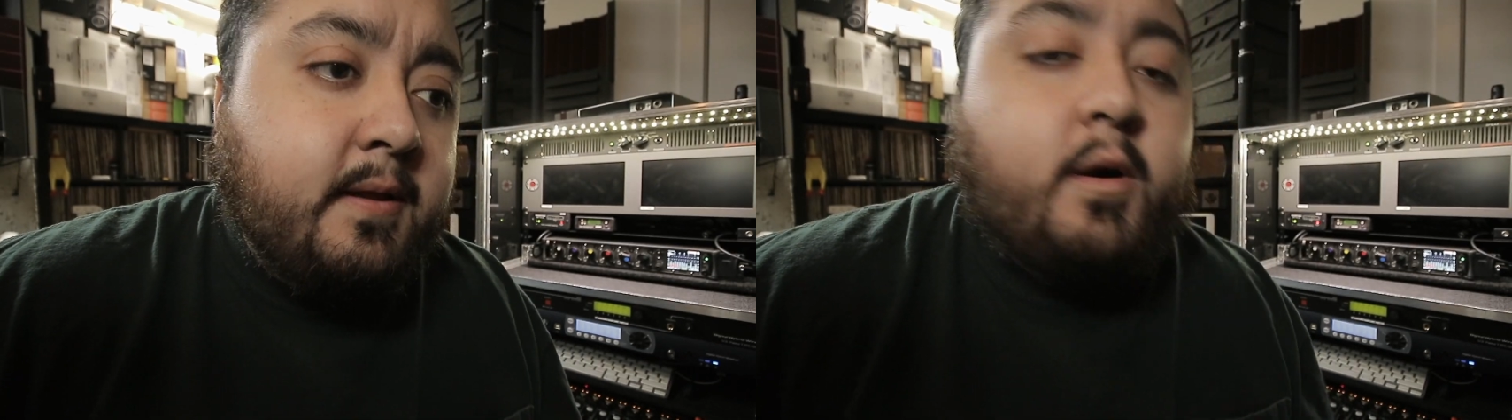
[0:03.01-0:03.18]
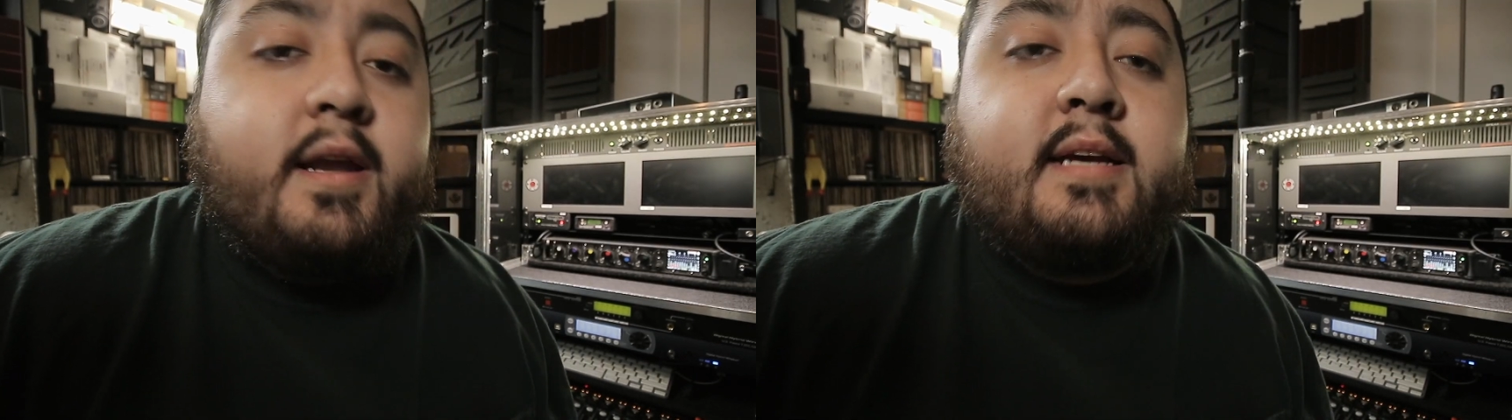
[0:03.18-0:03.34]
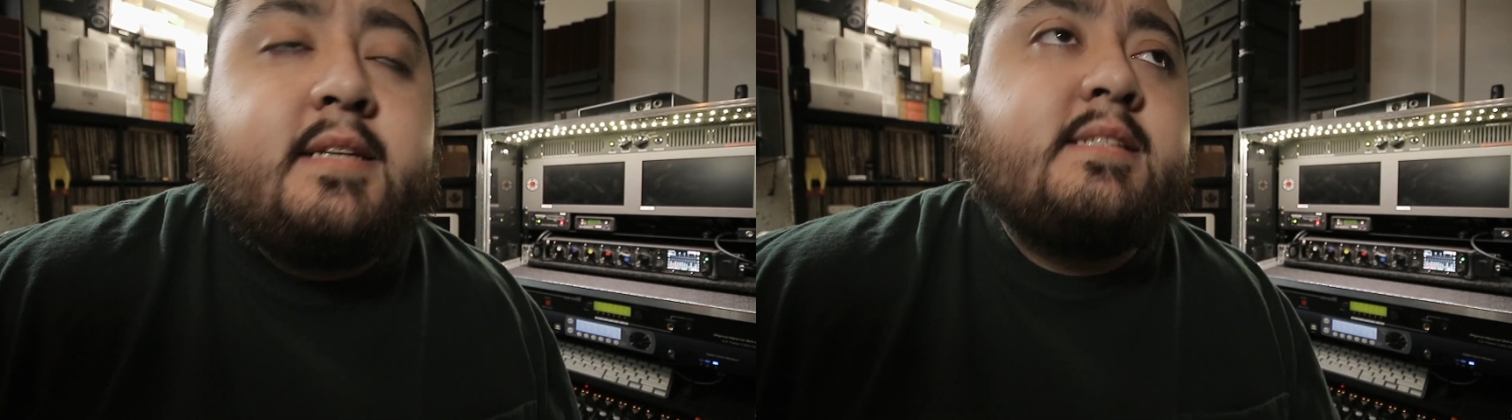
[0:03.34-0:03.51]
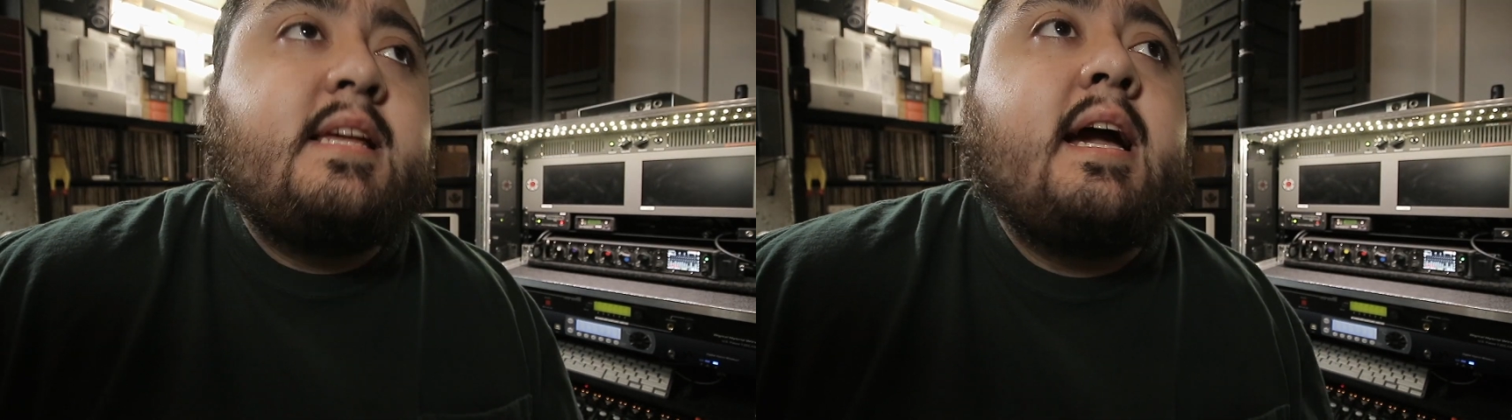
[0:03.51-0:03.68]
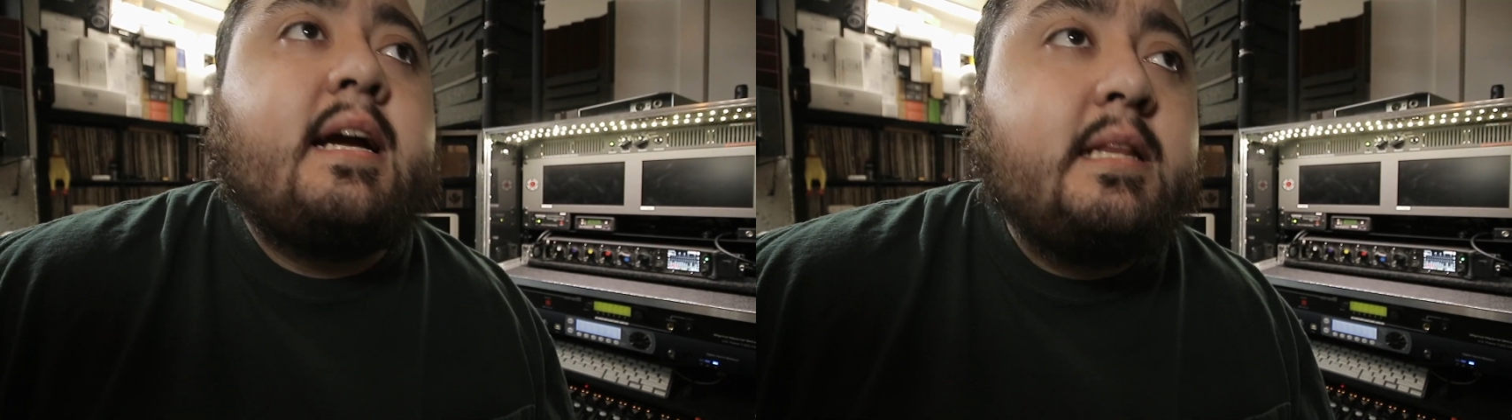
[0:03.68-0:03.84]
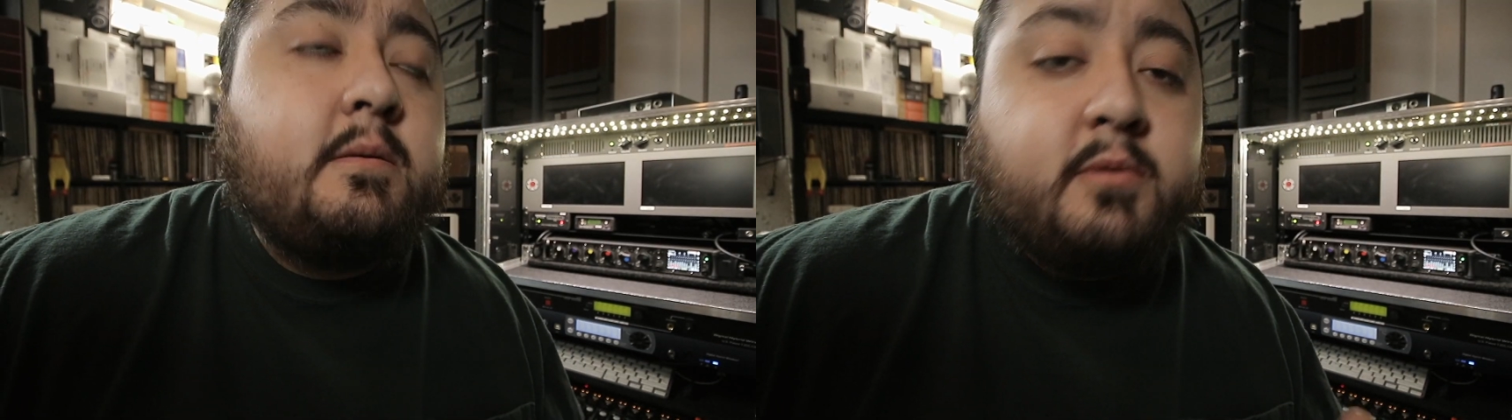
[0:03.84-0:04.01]
what
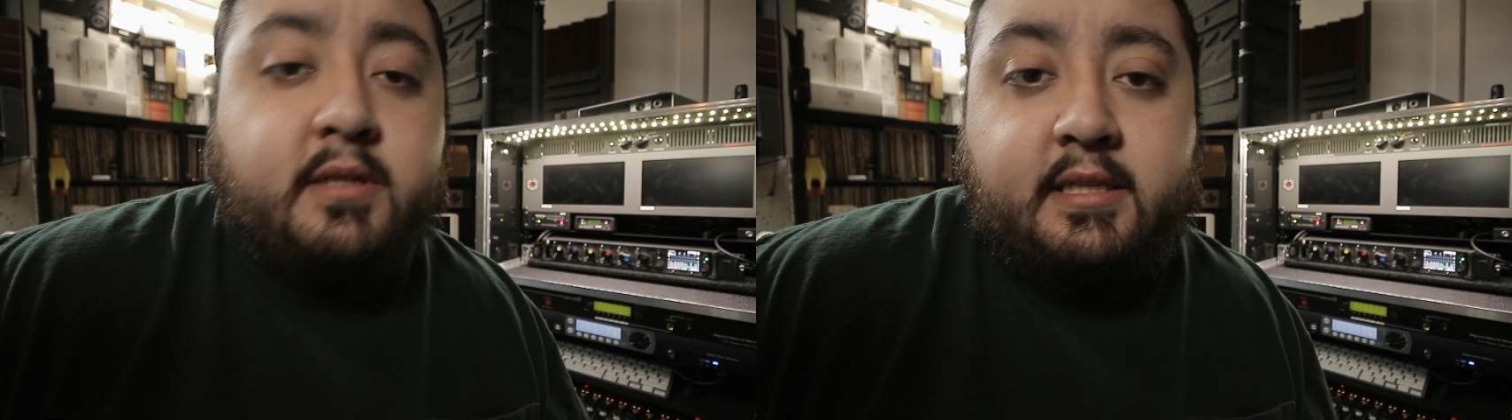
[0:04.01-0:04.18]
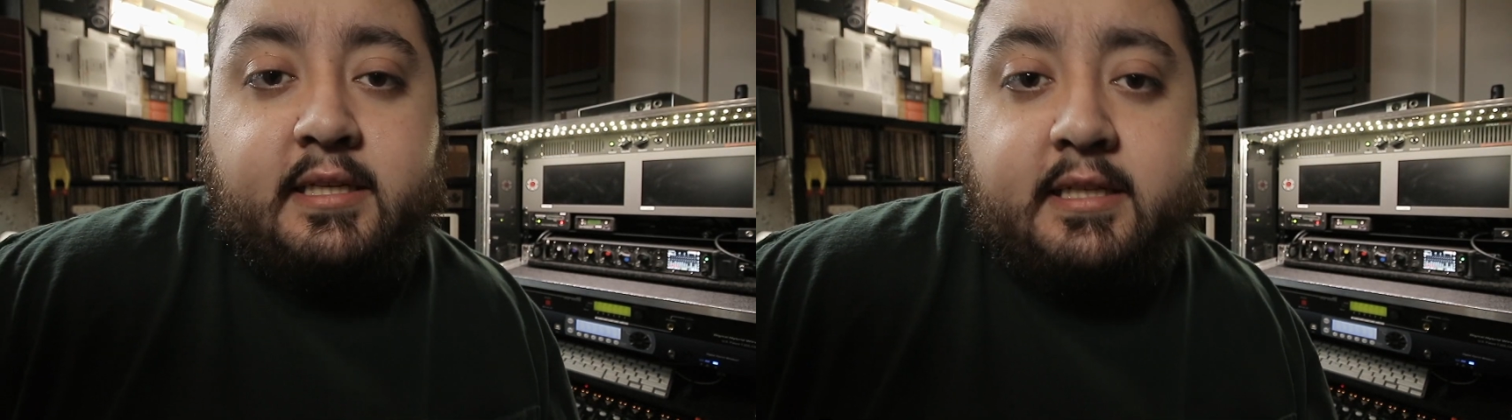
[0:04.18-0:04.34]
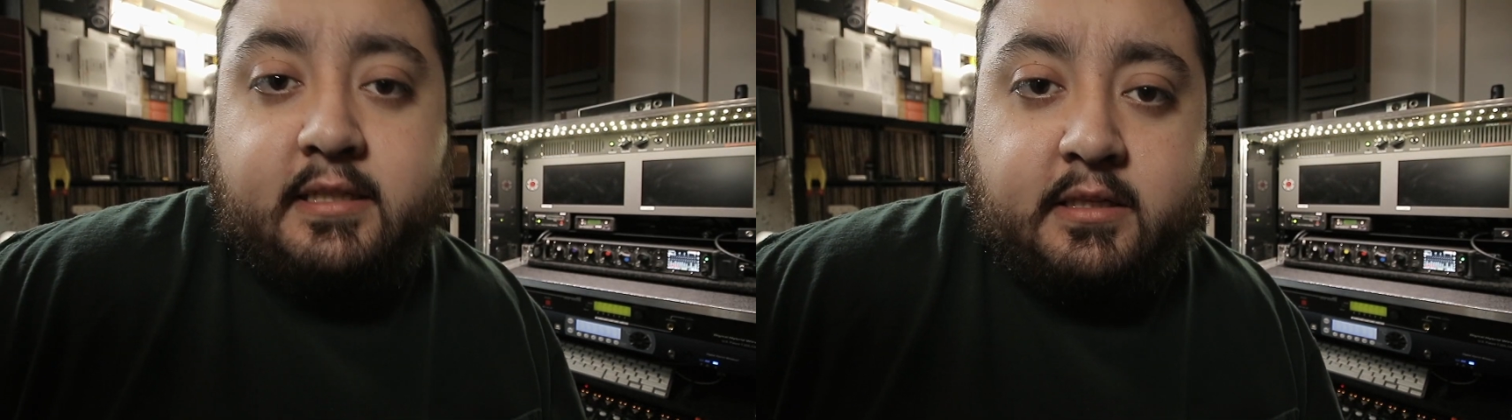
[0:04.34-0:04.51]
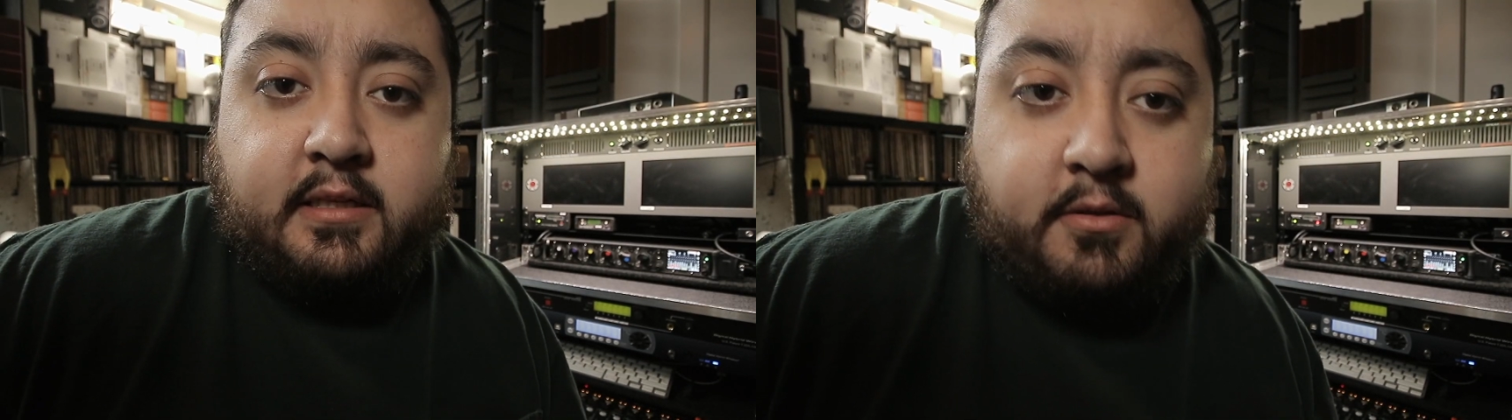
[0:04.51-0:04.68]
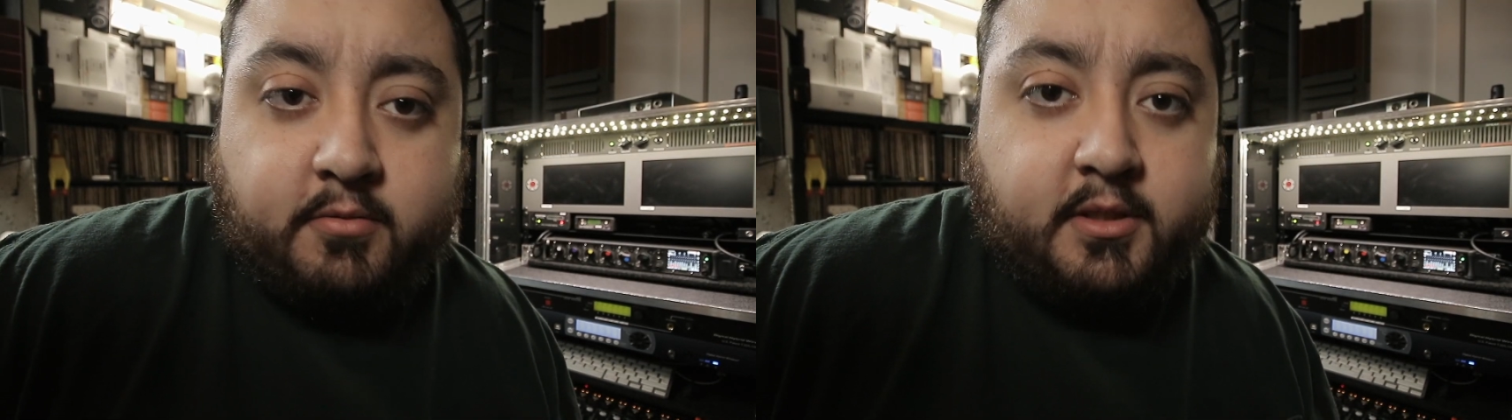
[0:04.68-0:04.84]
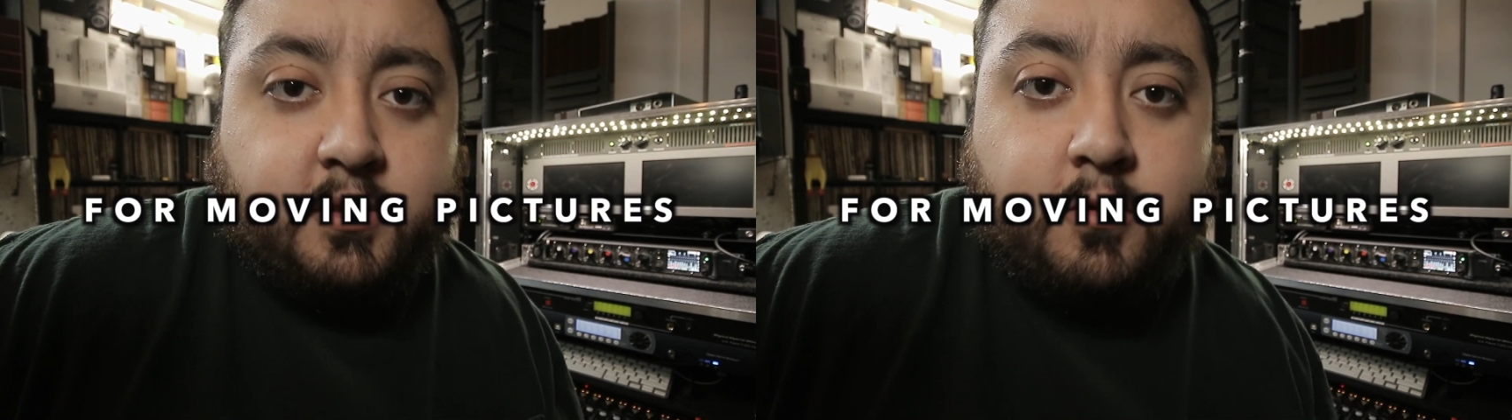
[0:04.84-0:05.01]
exactly we need to
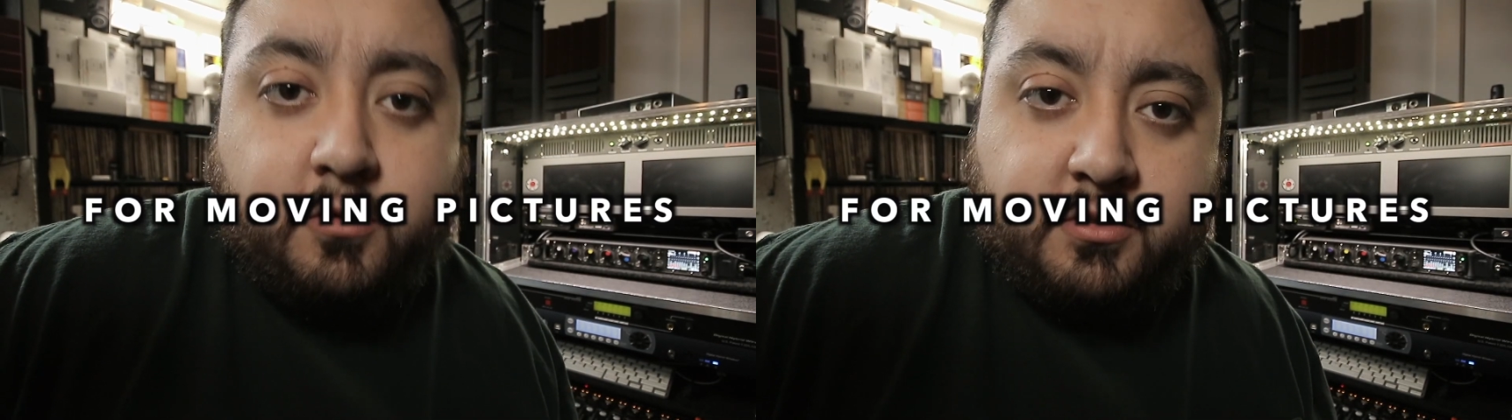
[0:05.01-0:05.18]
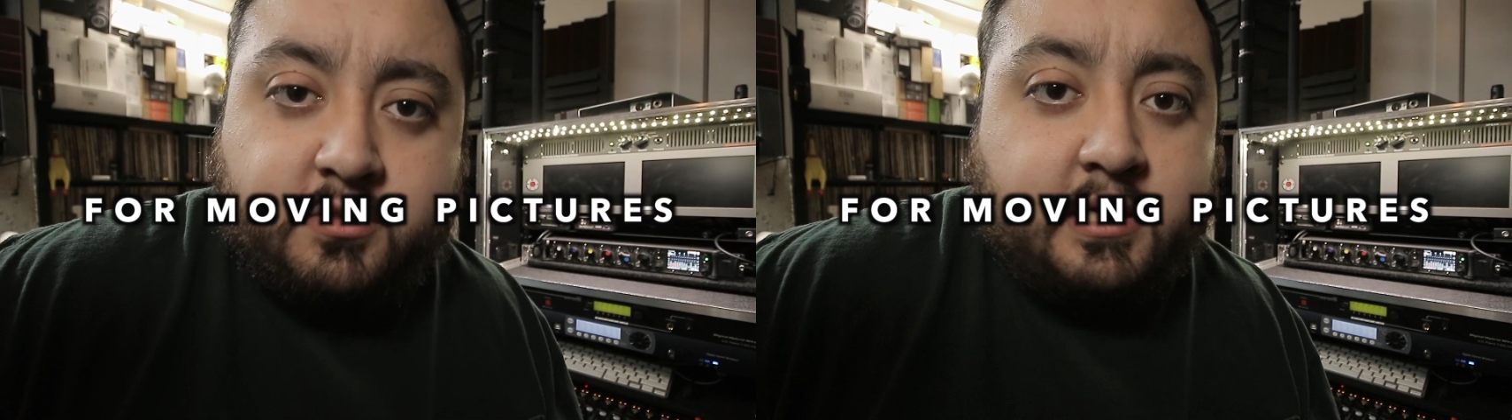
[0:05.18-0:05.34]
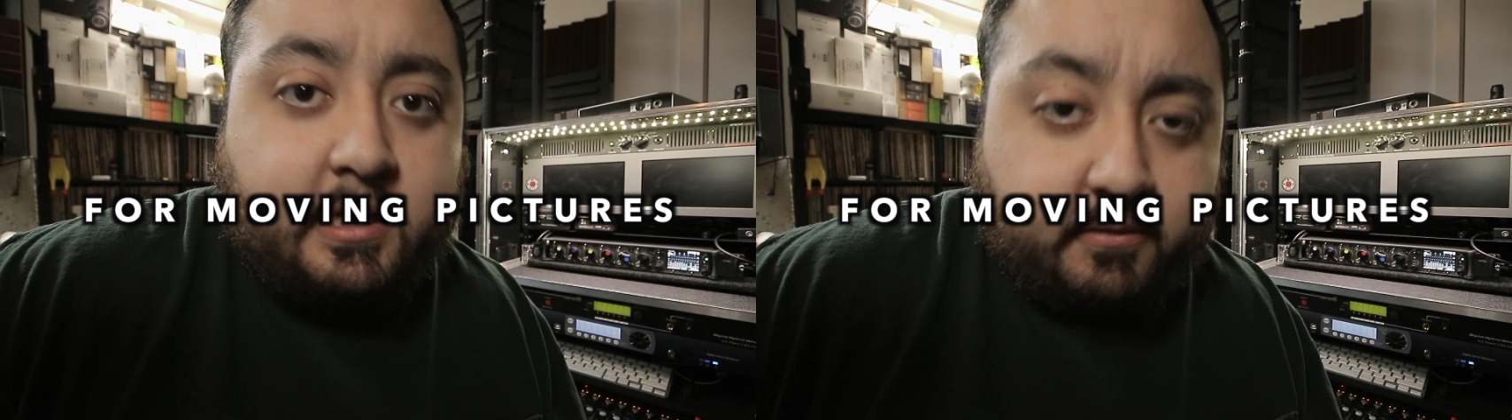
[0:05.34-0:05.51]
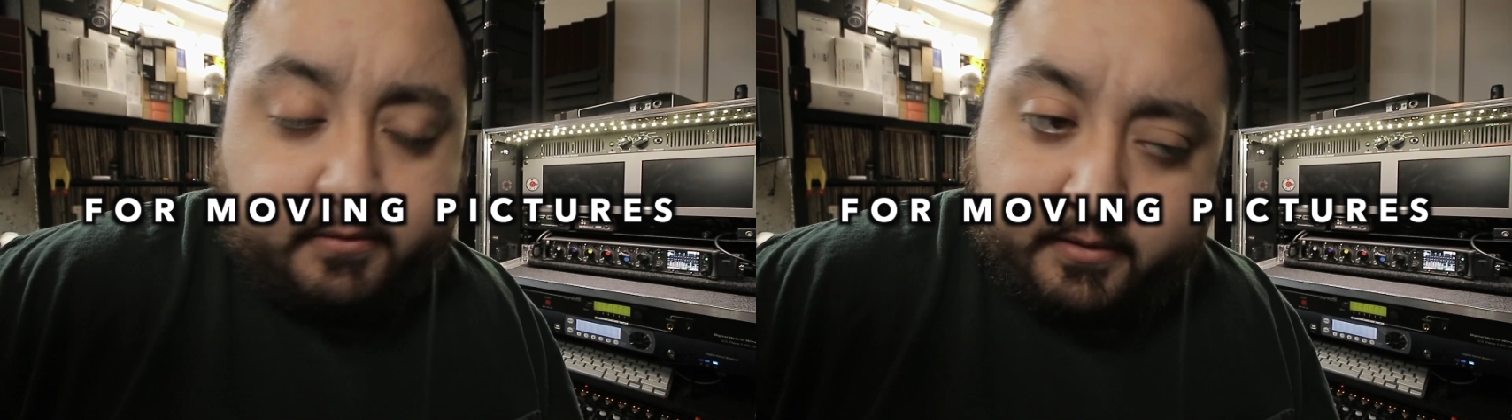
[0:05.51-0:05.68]
record sound.